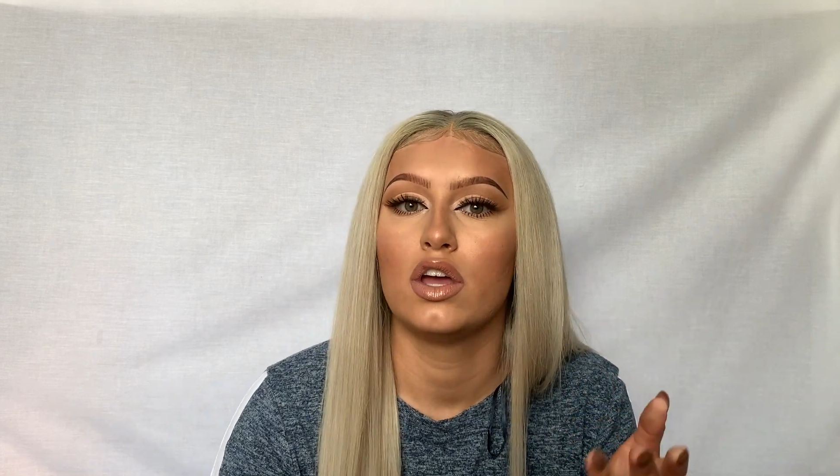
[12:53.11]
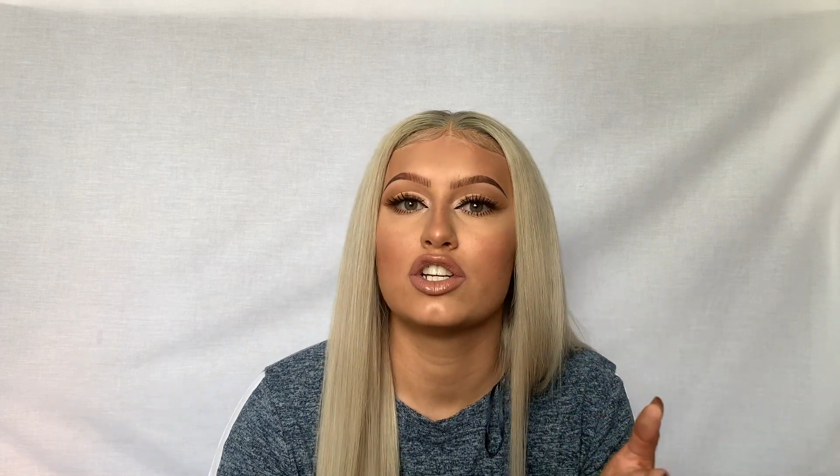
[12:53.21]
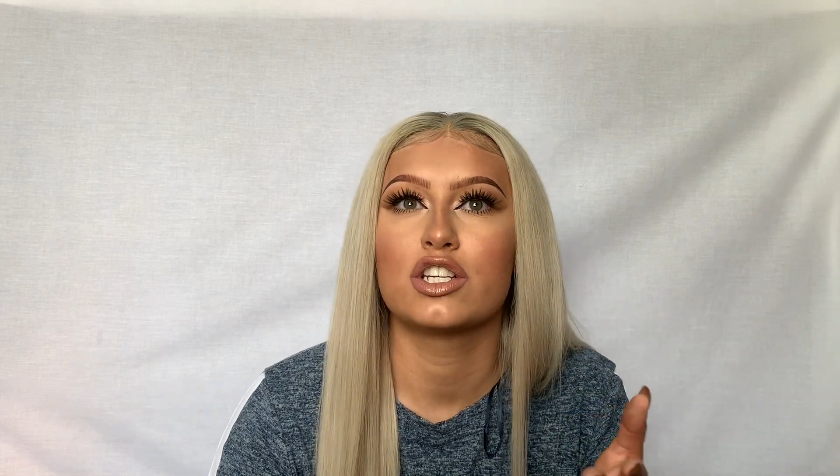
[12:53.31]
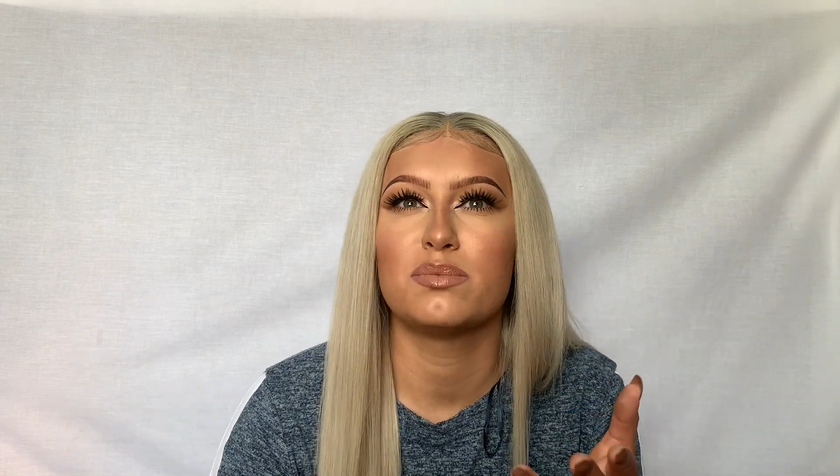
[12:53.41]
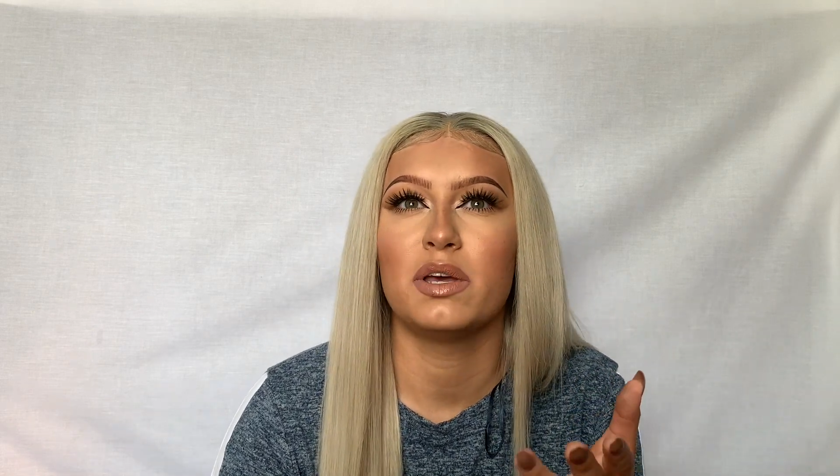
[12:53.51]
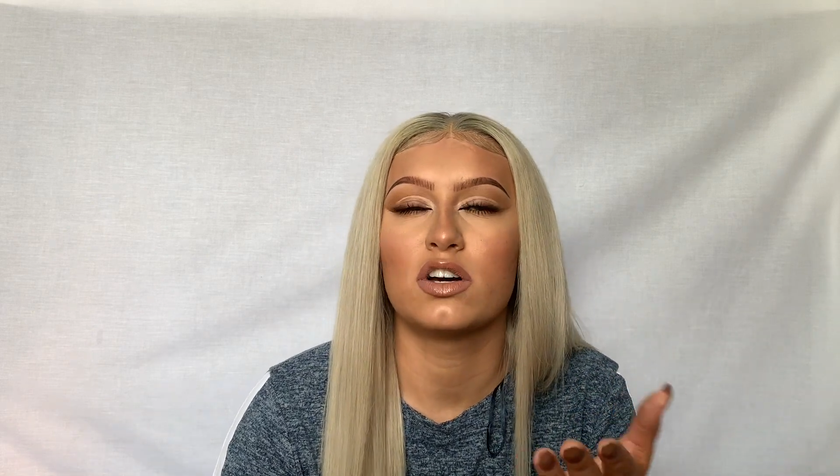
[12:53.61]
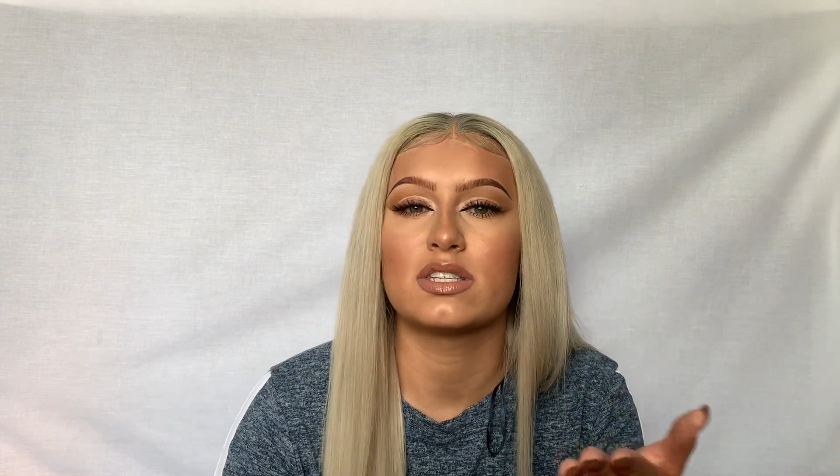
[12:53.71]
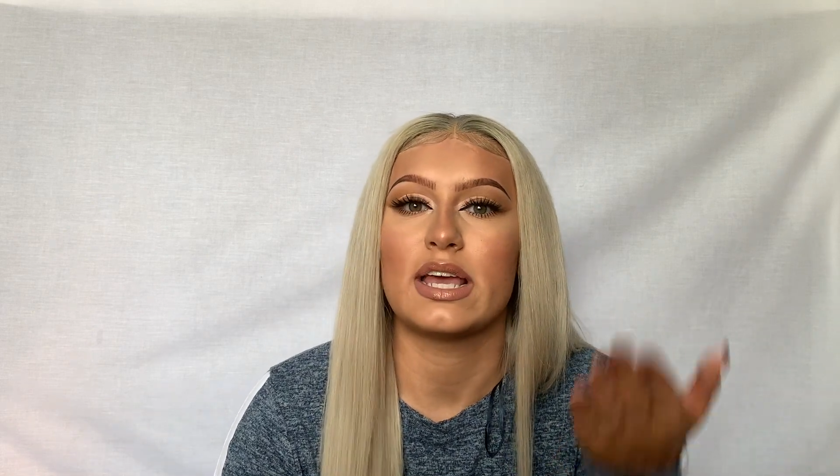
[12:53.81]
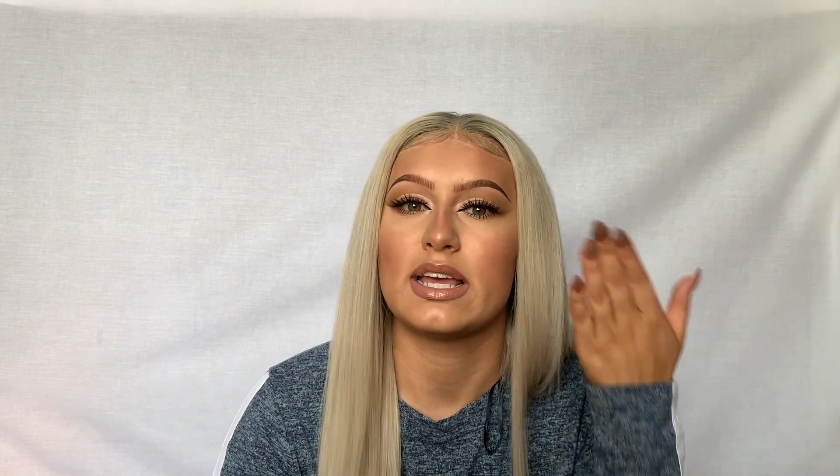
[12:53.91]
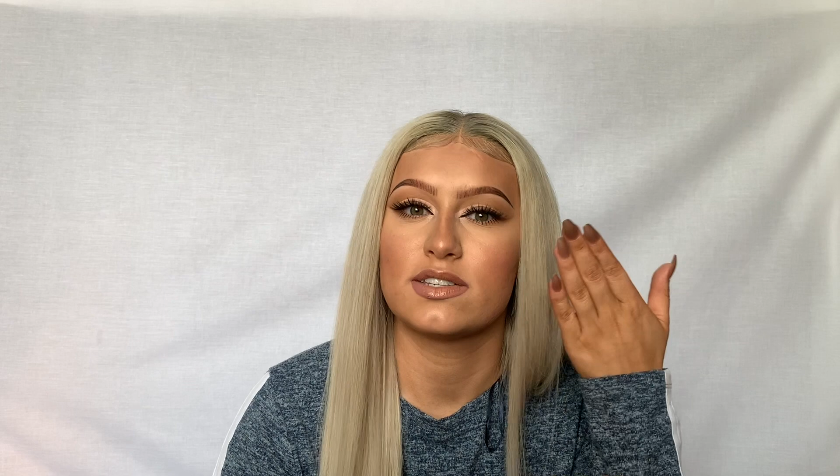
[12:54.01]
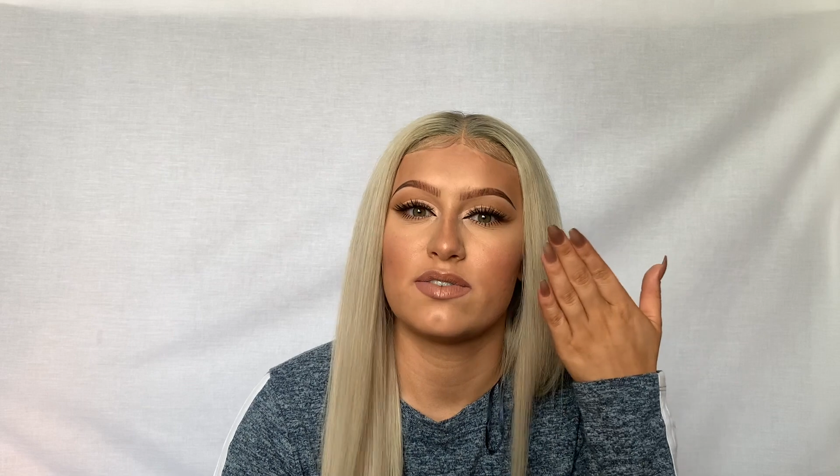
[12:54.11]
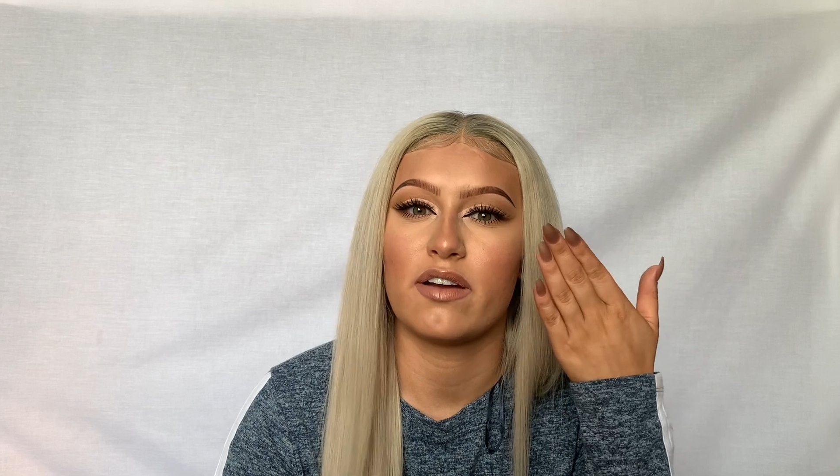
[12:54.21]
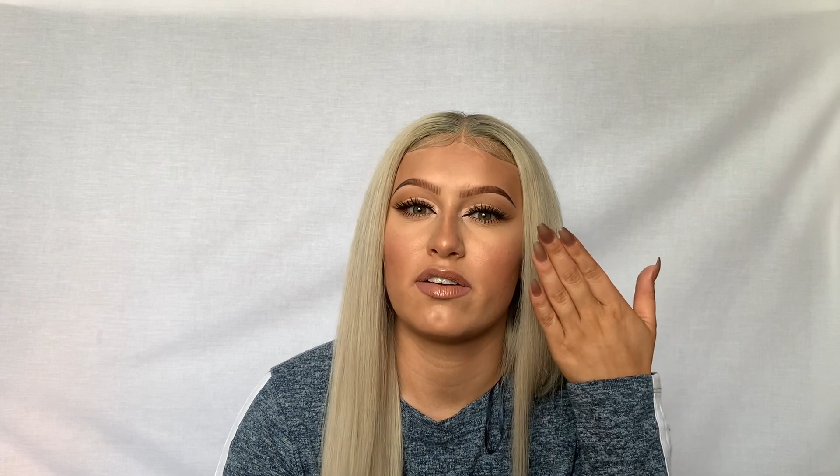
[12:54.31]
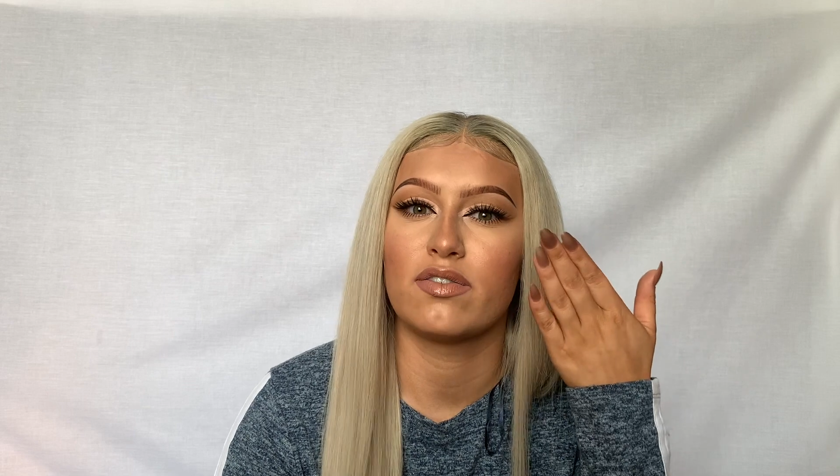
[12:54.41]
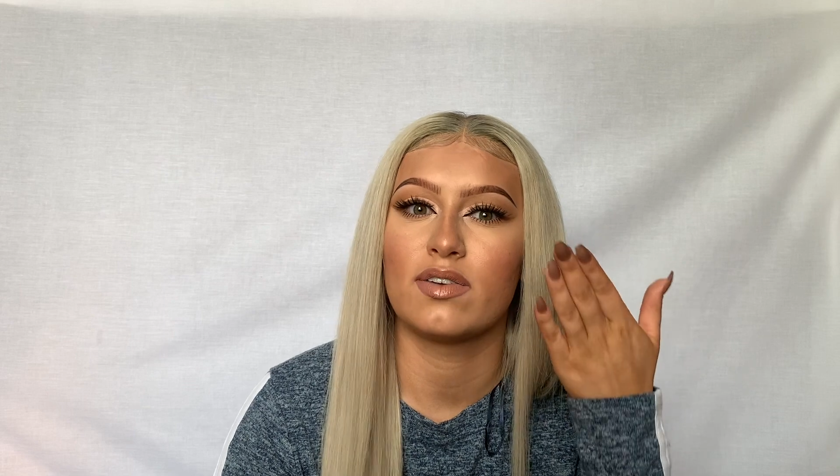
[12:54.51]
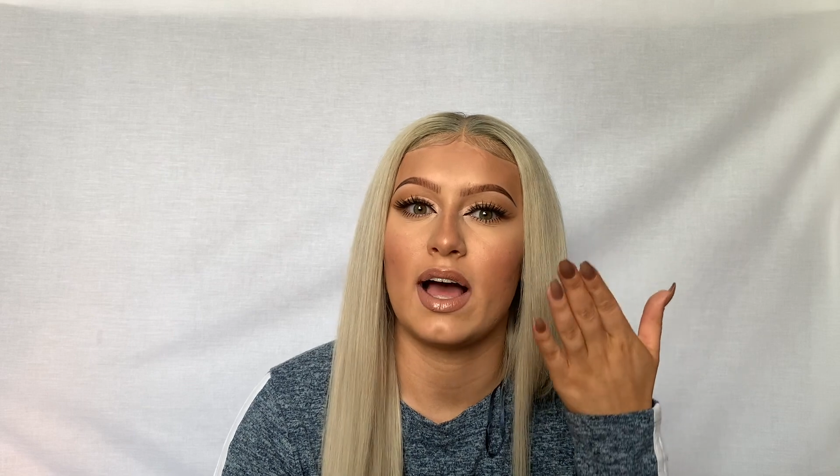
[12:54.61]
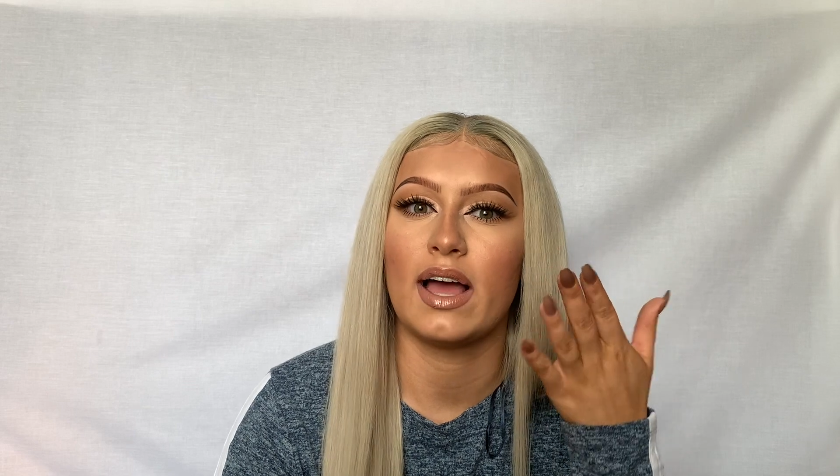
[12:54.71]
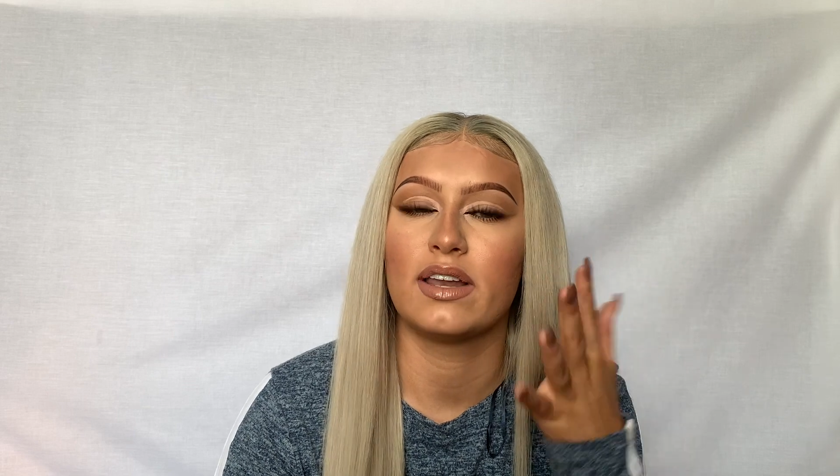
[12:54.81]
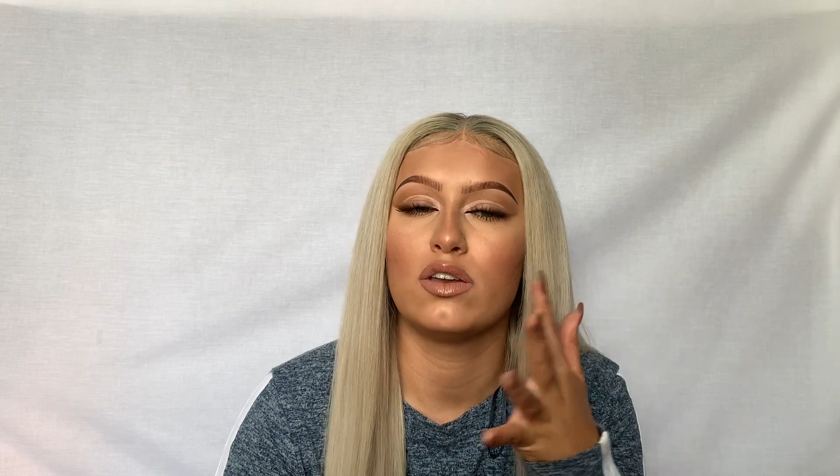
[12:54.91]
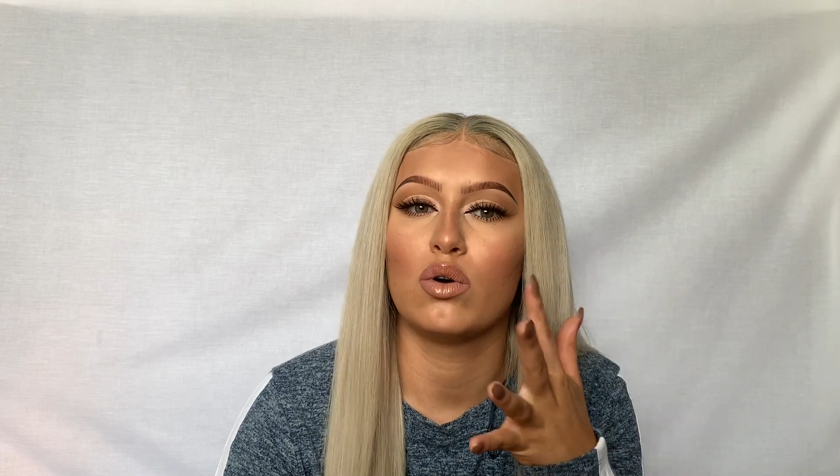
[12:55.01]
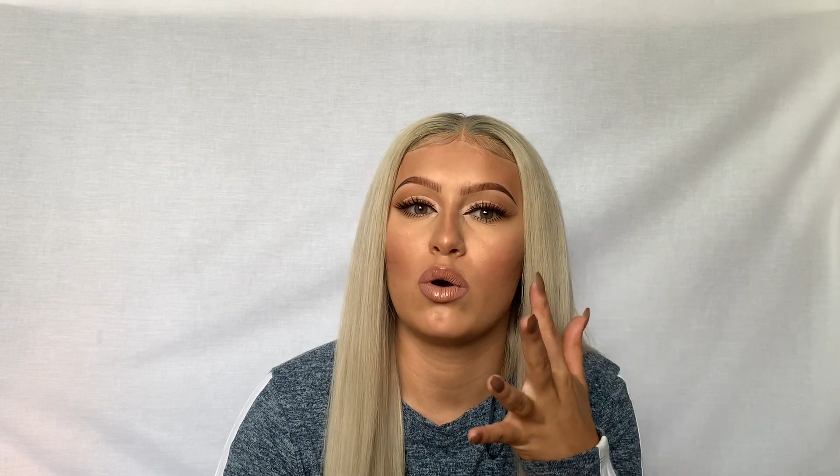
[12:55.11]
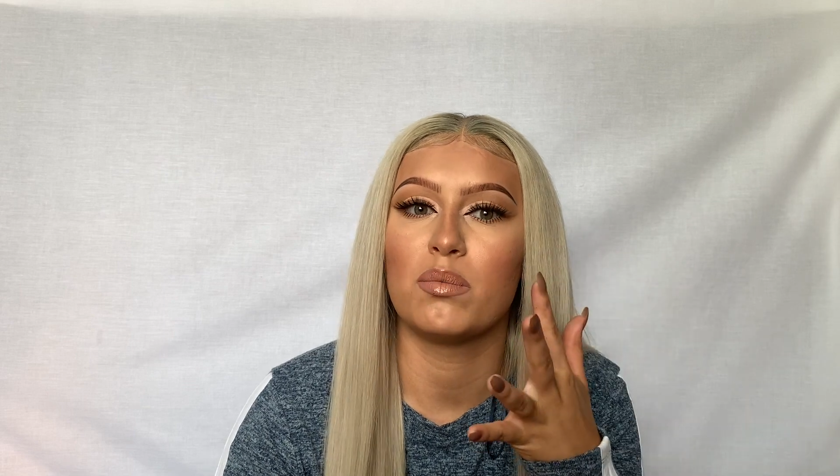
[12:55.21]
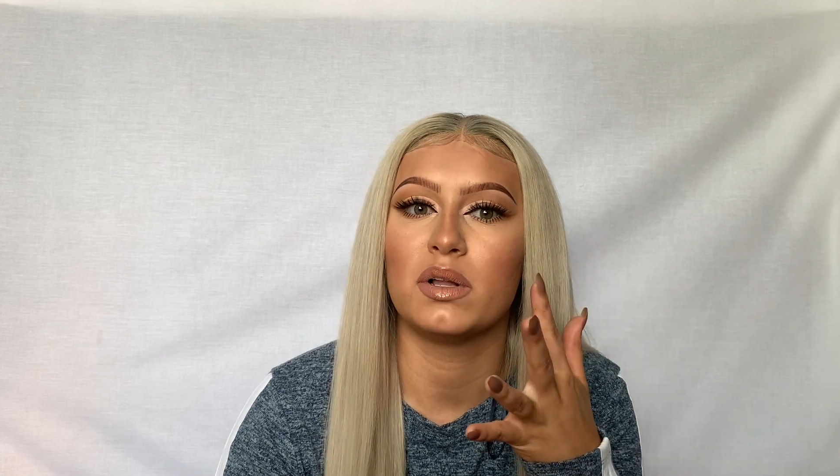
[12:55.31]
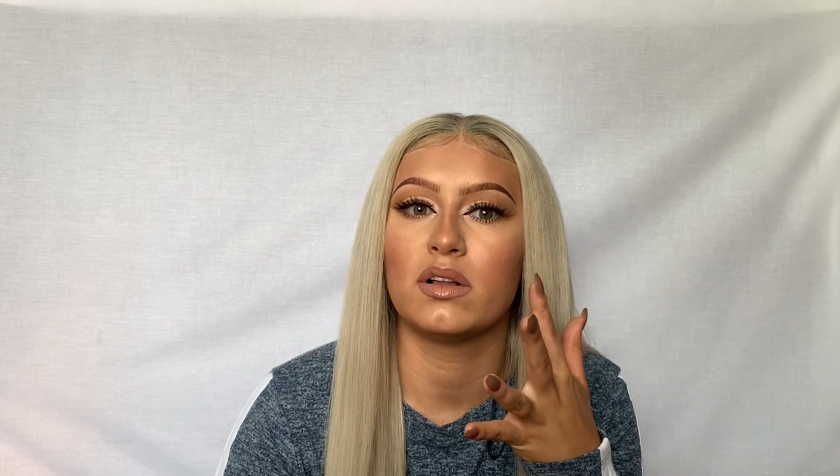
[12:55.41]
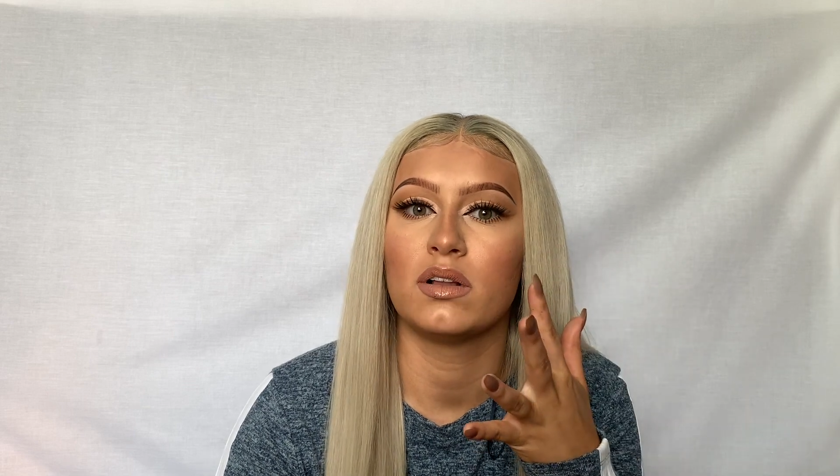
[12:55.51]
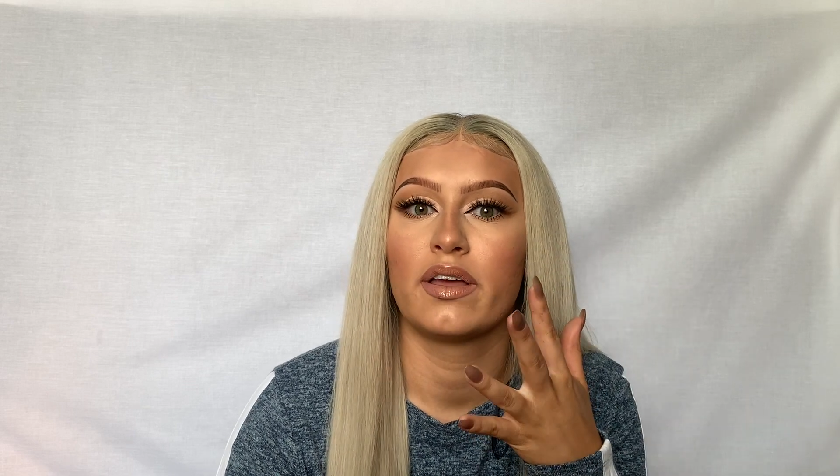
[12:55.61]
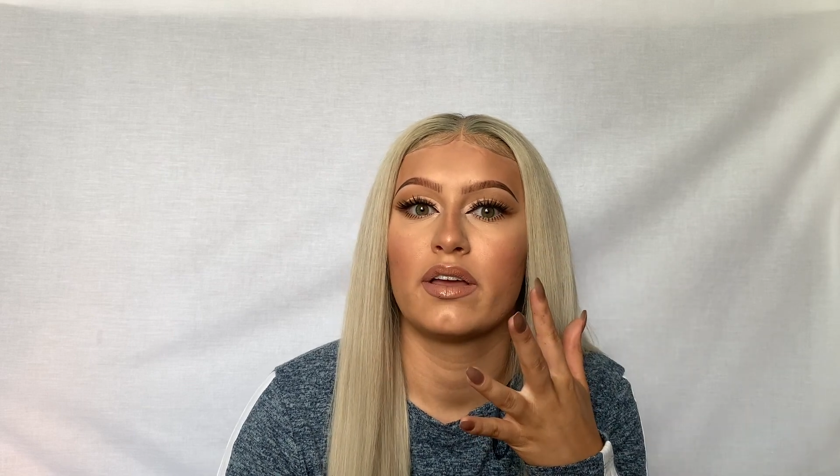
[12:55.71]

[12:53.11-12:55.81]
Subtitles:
just because it is very flat and normal